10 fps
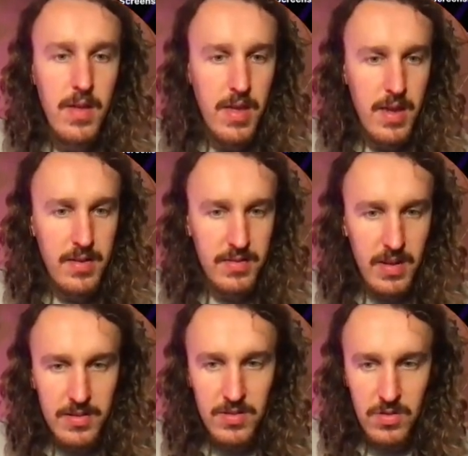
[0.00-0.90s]
is
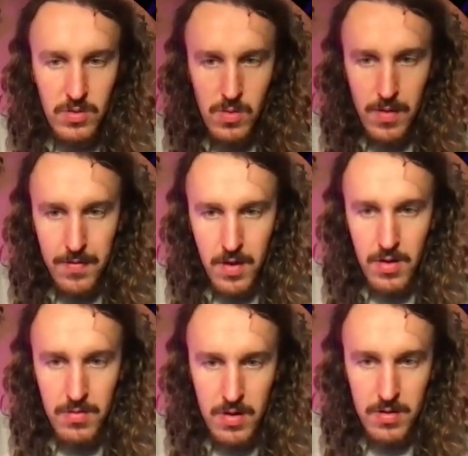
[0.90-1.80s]
install a few
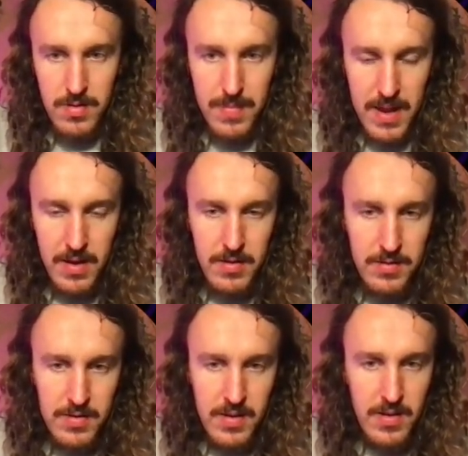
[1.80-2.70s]
new
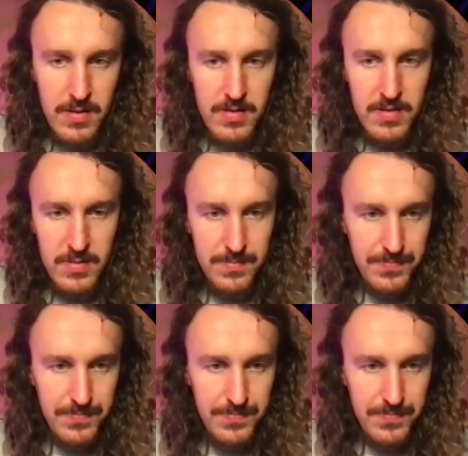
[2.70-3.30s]
dependencies.